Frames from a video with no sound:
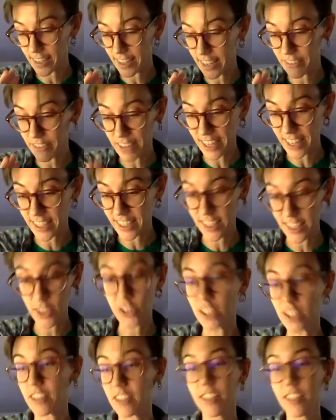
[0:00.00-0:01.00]
advantage
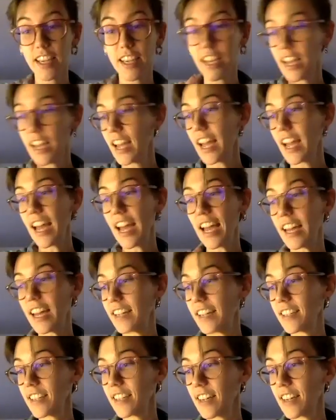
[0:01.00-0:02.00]
and
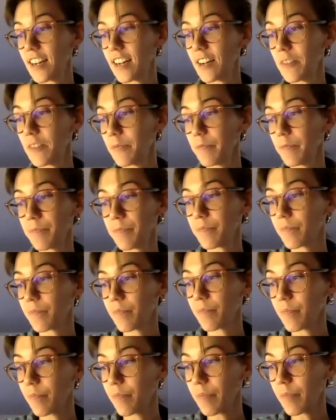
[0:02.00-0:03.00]
and um,
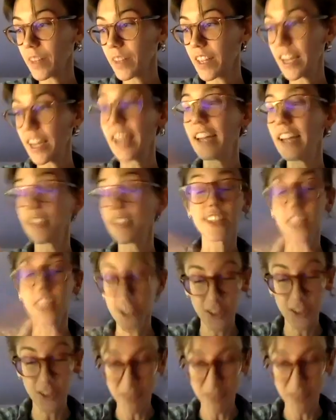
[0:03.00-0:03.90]
and such,